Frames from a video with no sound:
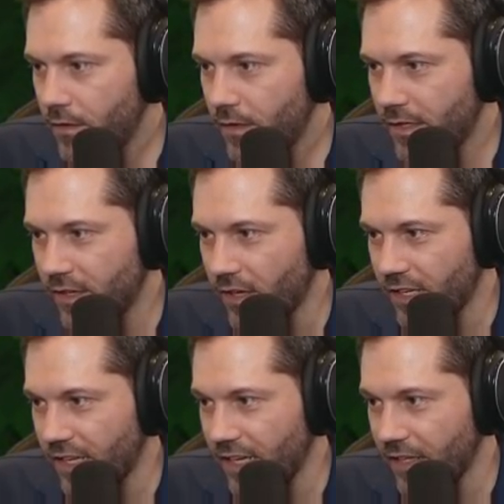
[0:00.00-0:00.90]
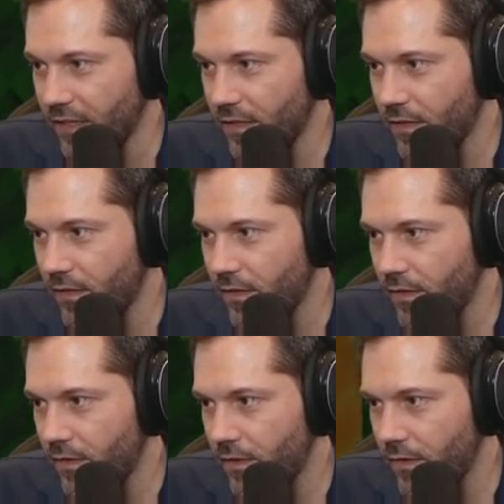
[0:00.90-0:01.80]
He's hard to hit.
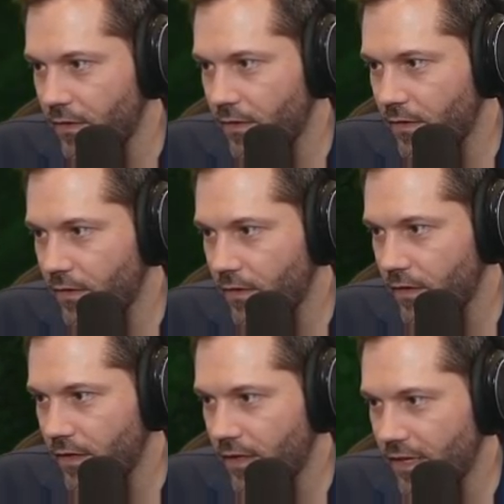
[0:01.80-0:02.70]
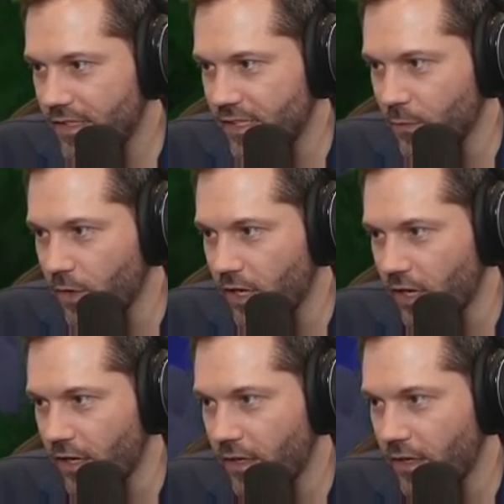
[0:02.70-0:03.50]
Where the frick is this man? He's in the water. down?